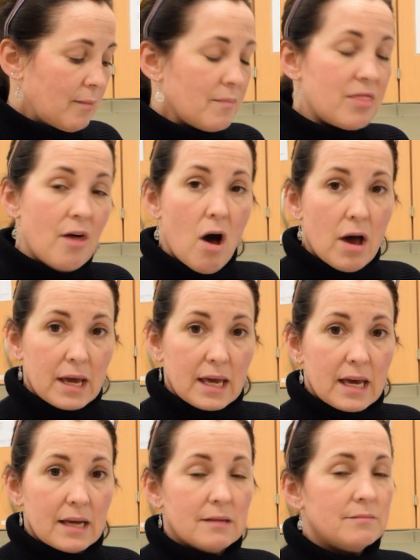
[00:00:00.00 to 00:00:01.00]
thawing
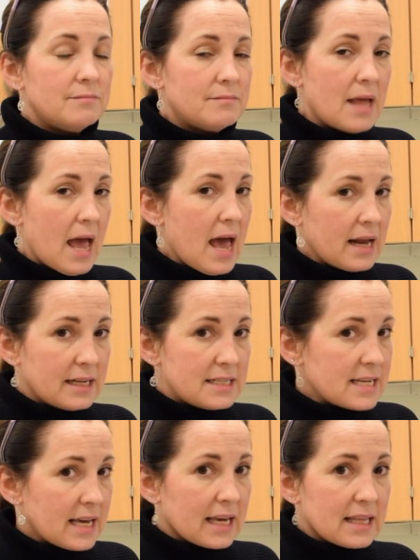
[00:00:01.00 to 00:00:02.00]
it,
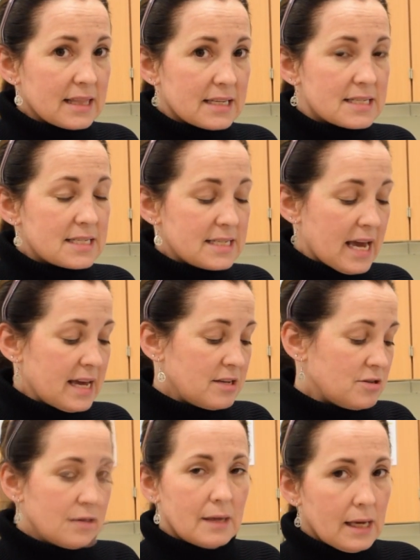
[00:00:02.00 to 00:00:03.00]
editing the state
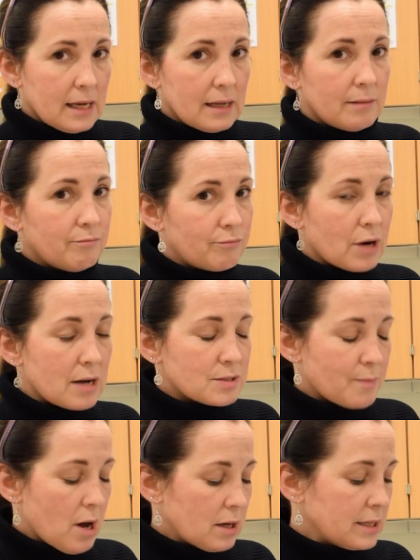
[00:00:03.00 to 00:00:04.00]
in browse
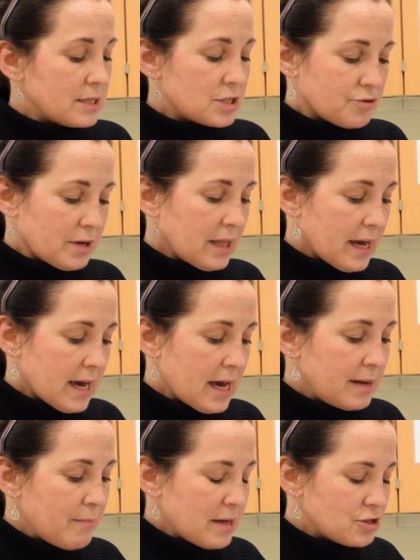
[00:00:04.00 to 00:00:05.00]
bottle history like I
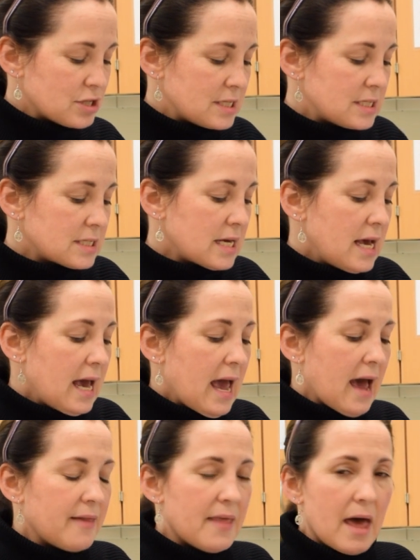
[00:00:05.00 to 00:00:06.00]
had mentioned,
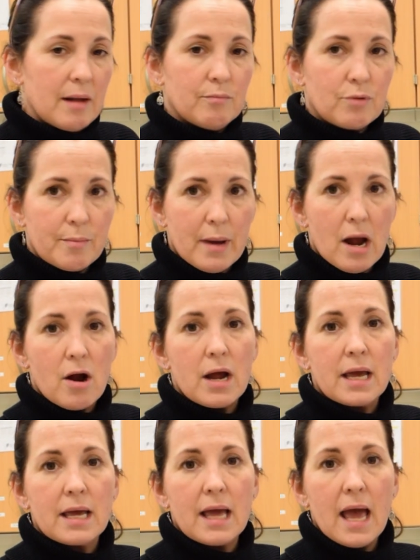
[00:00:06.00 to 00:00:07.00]
and then
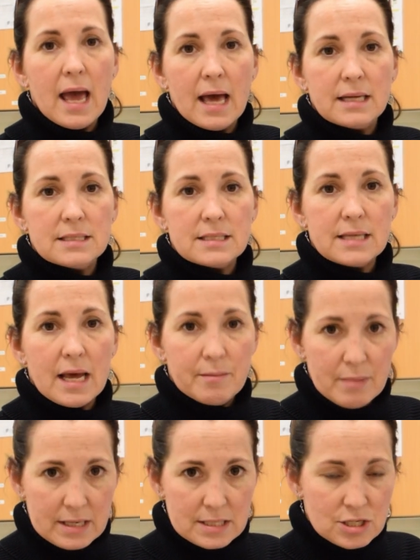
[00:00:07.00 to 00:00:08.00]
preparing and
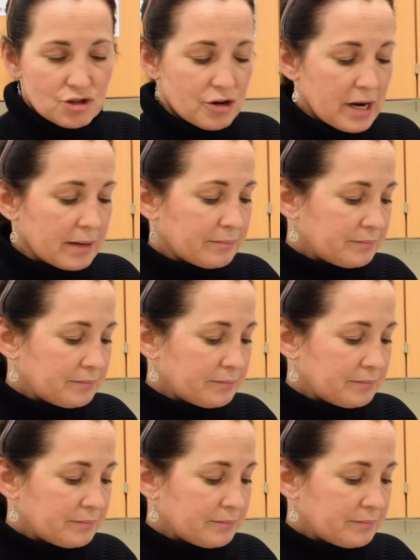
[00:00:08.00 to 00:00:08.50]
administering.